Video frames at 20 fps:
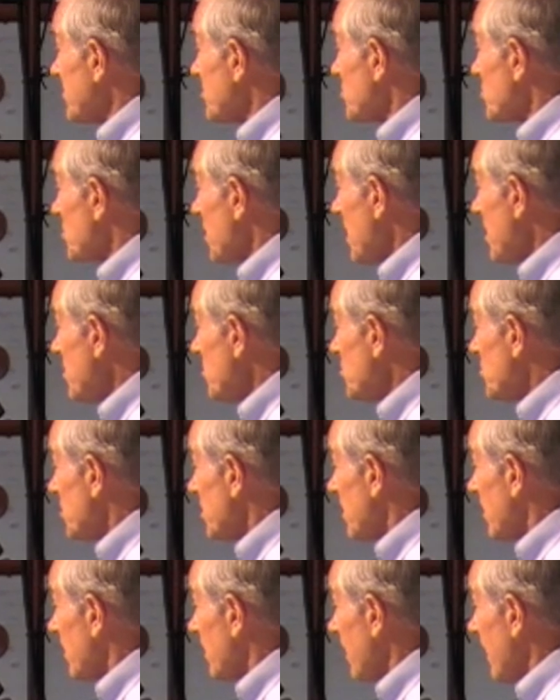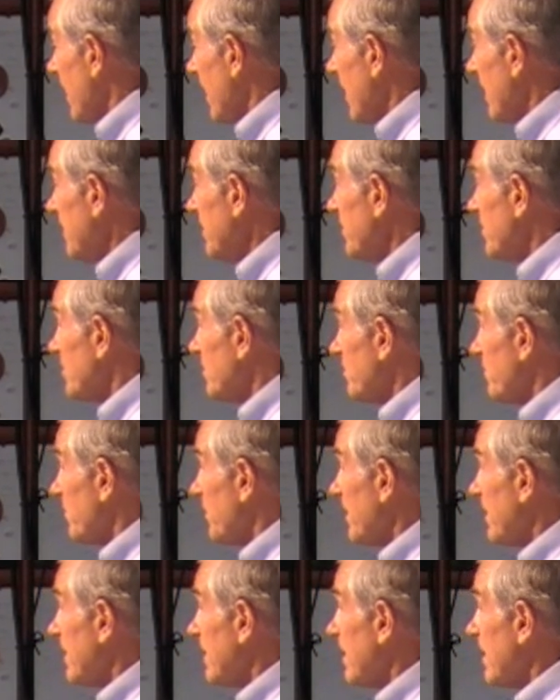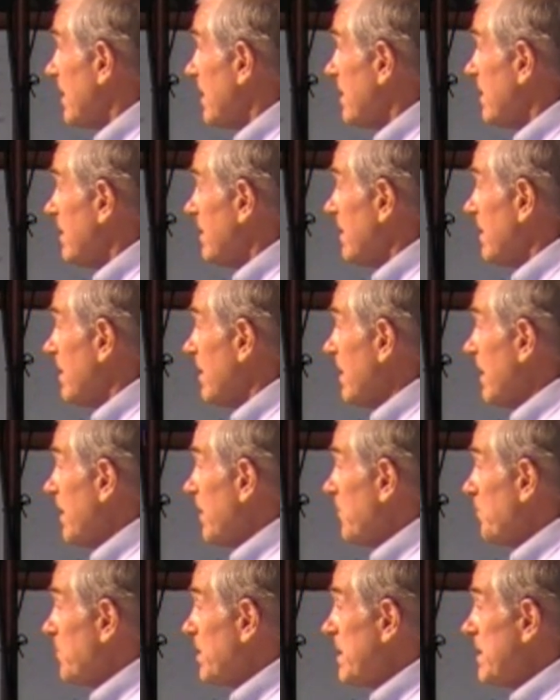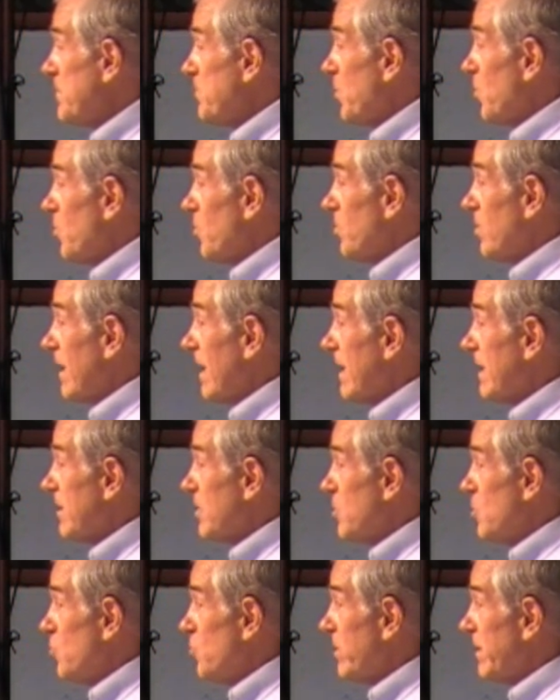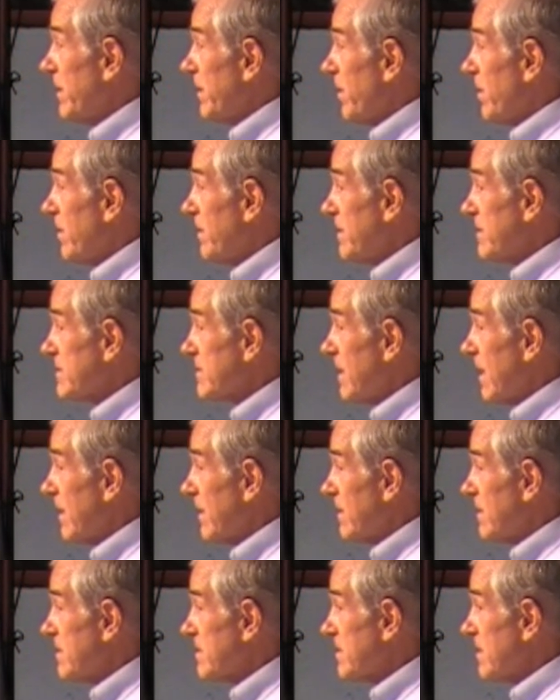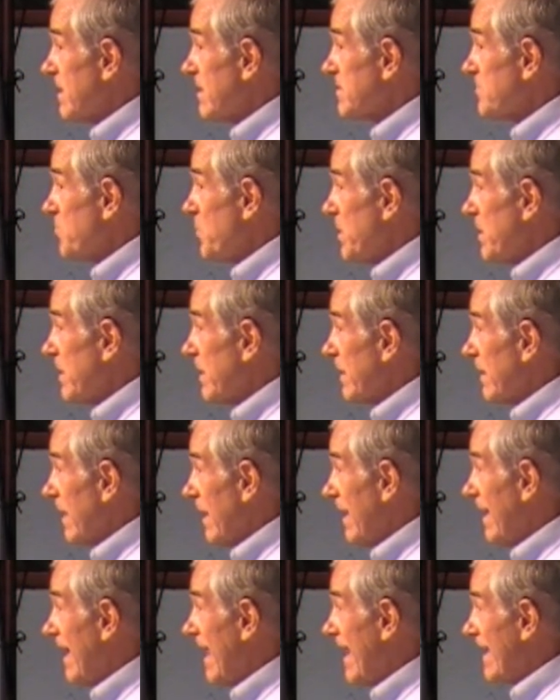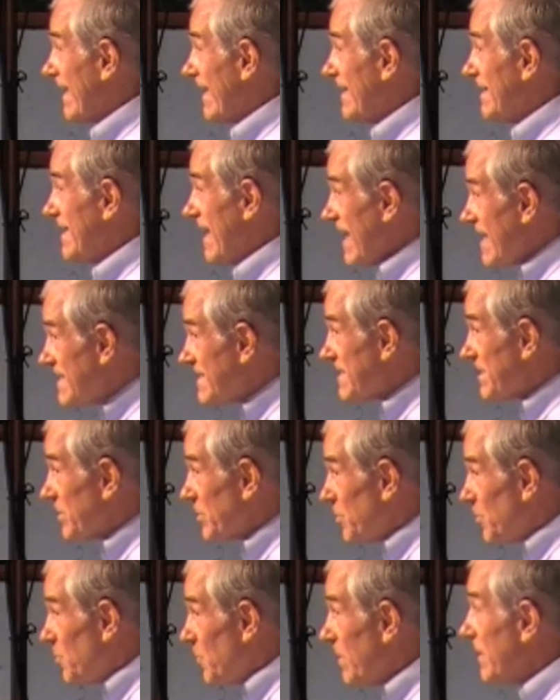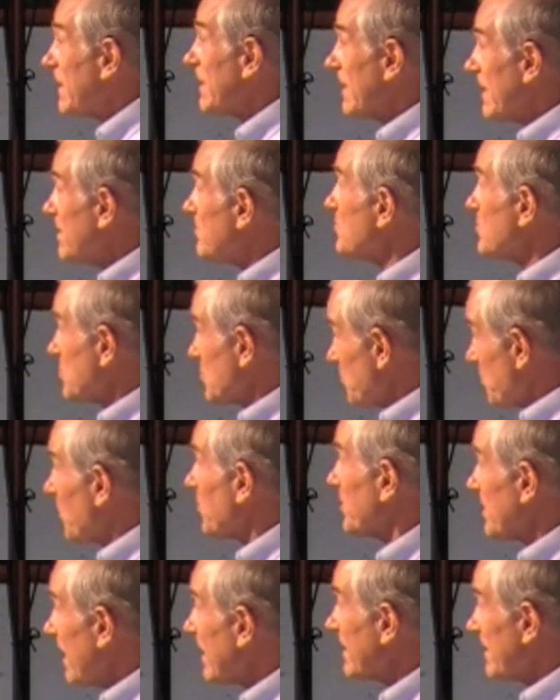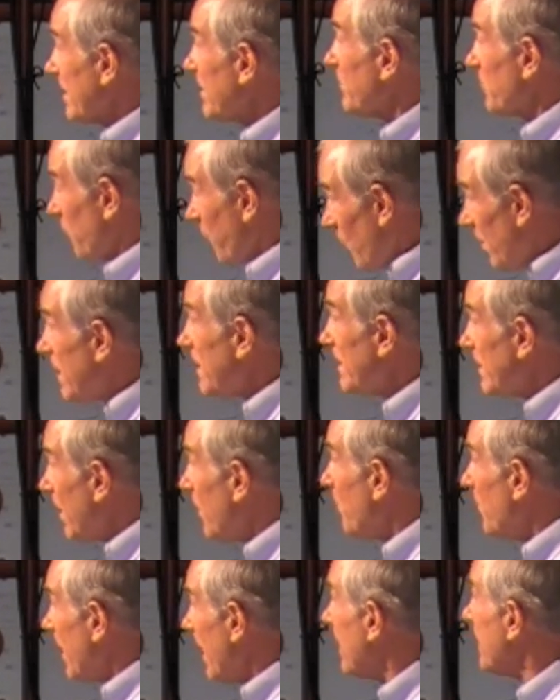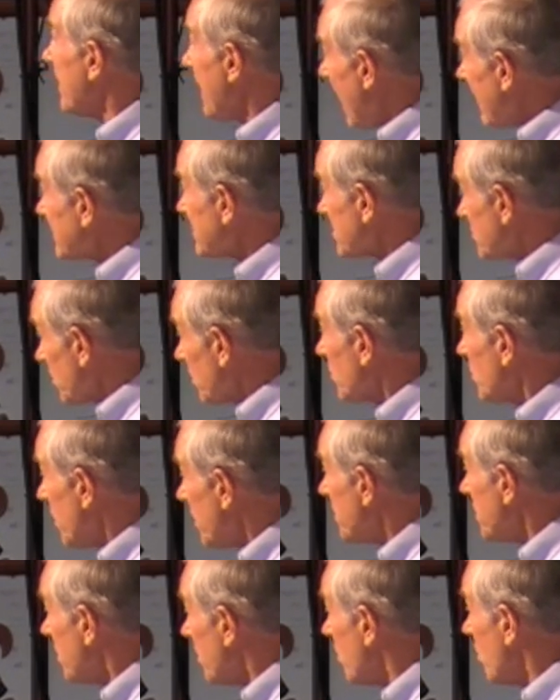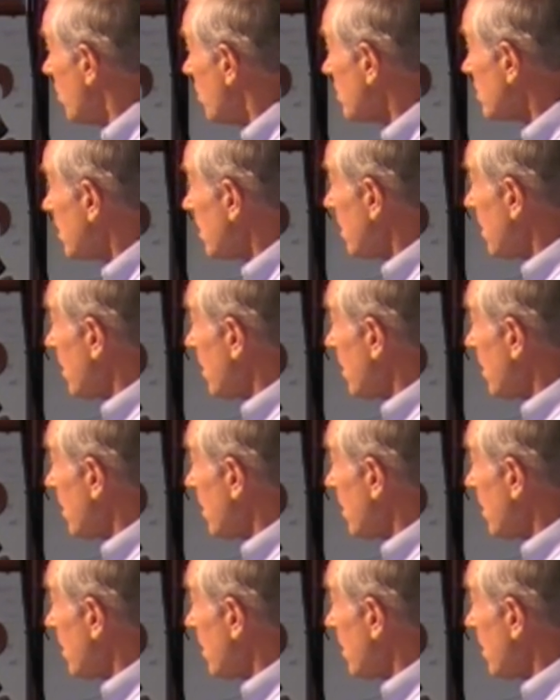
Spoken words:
is changing. I don't find people like you and an audience like this as being lackadaisical when it comes to protecting freedom, and that's the good news.